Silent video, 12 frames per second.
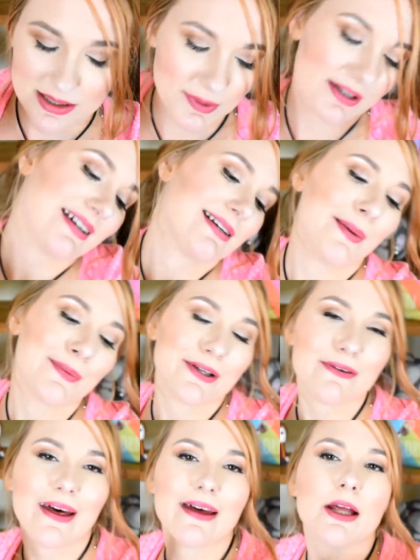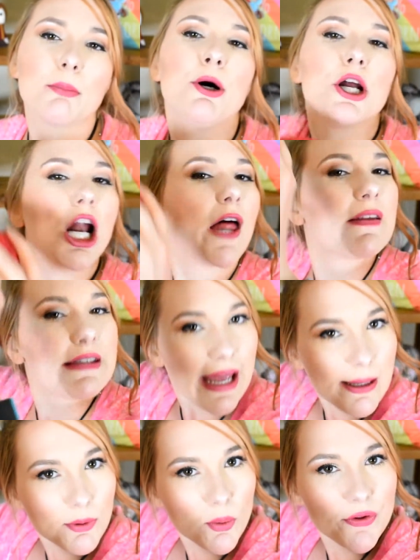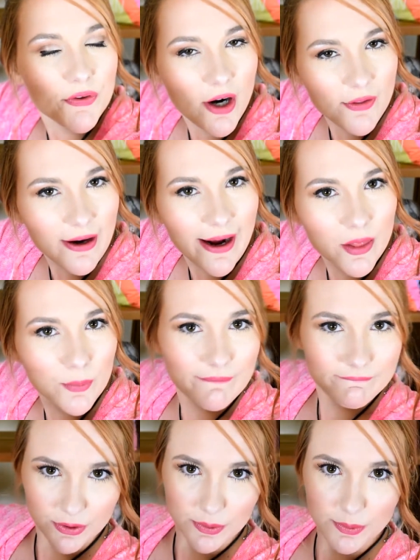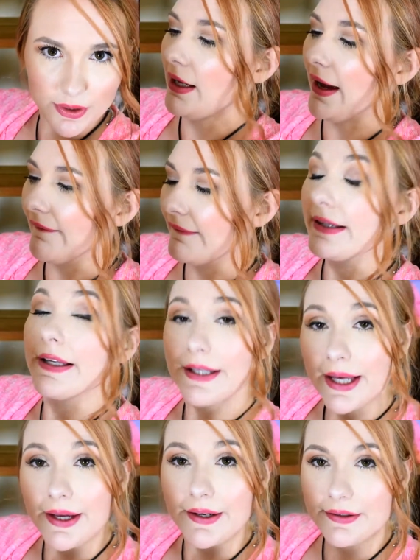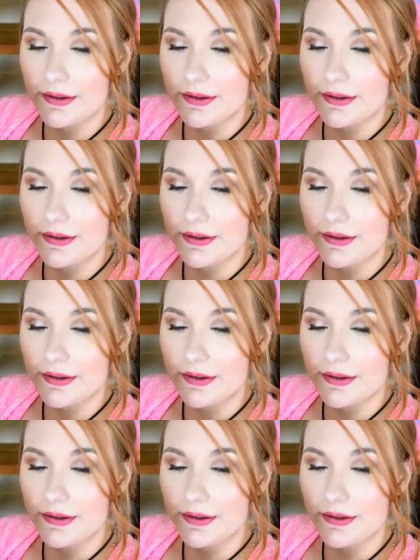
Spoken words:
But like, don't do that. Like, put it on the table with your other Halloween food, and then you're done.